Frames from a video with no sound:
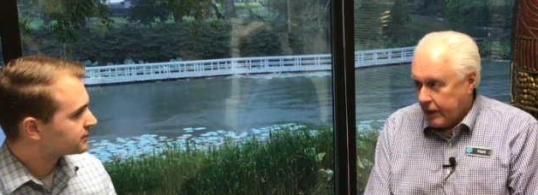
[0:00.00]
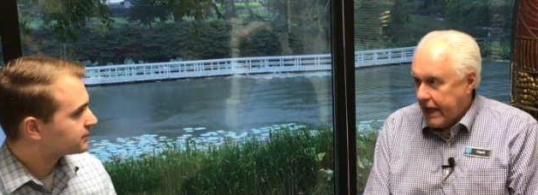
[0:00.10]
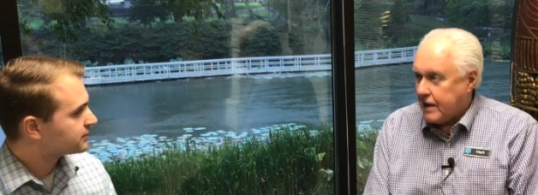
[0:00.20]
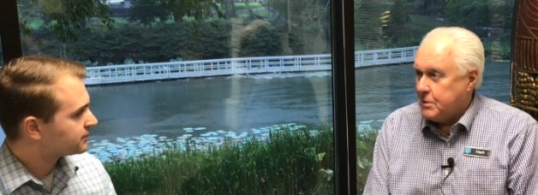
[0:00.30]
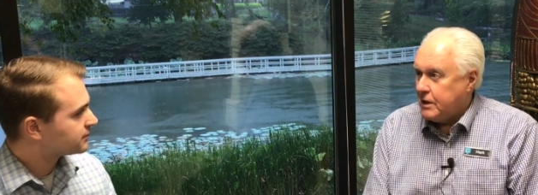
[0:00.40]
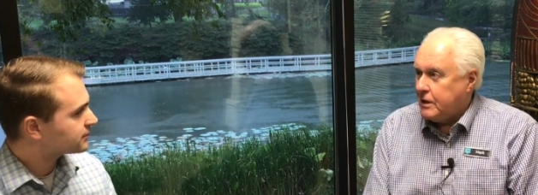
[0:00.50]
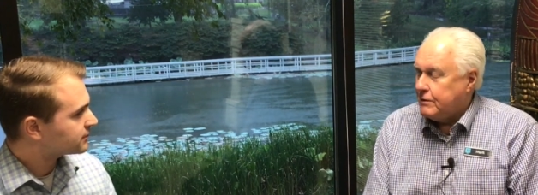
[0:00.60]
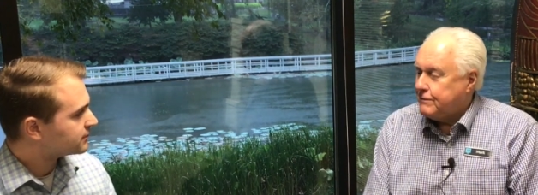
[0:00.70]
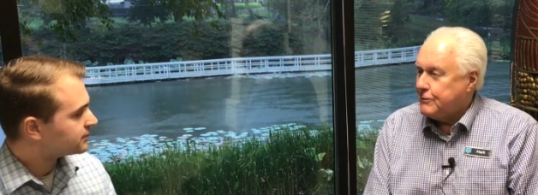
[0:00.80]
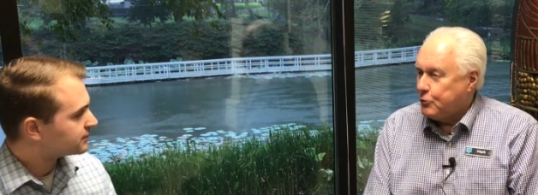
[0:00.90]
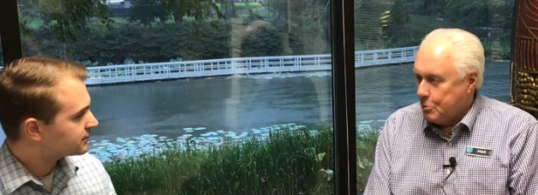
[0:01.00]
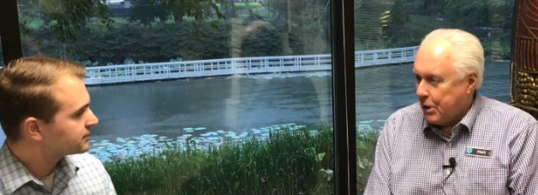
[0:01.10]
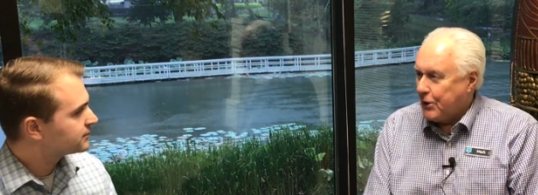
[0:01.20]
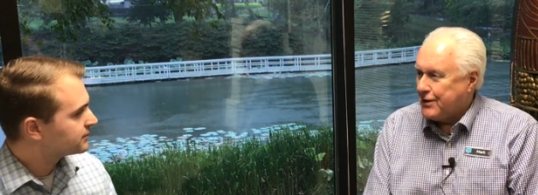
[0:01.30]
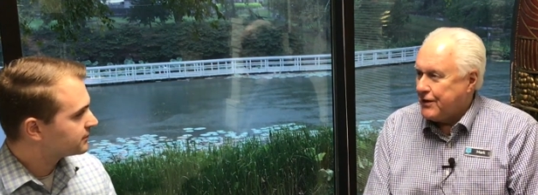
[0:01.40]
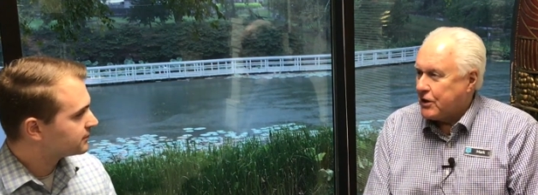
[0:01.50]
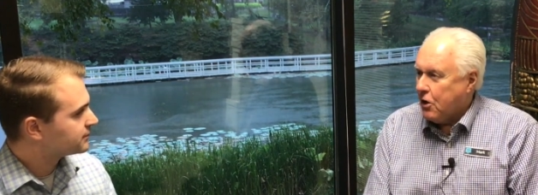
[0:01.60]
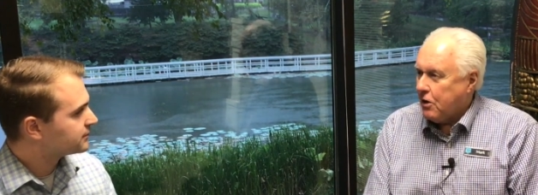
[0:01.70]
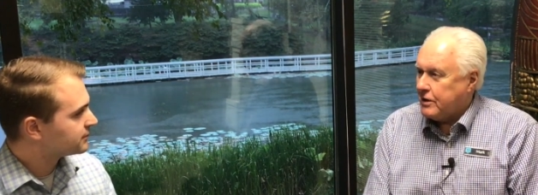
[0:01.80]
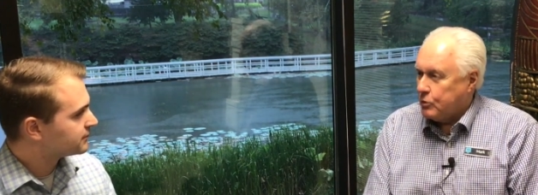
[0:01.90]
Speaker 1: Well, Adam and Eve rebelled in
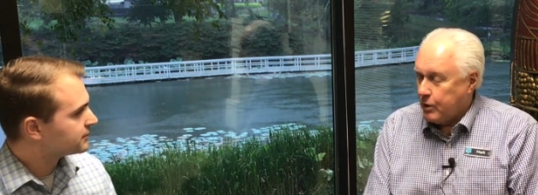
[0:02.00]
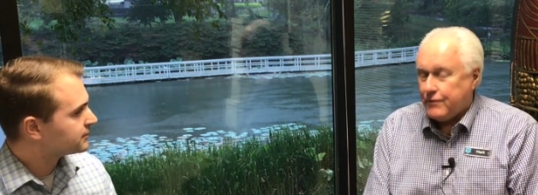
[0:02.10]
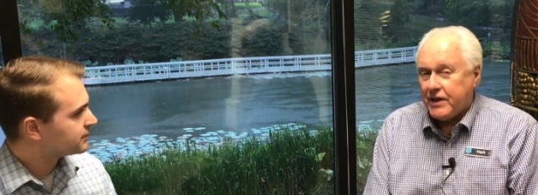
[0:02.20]
the garden.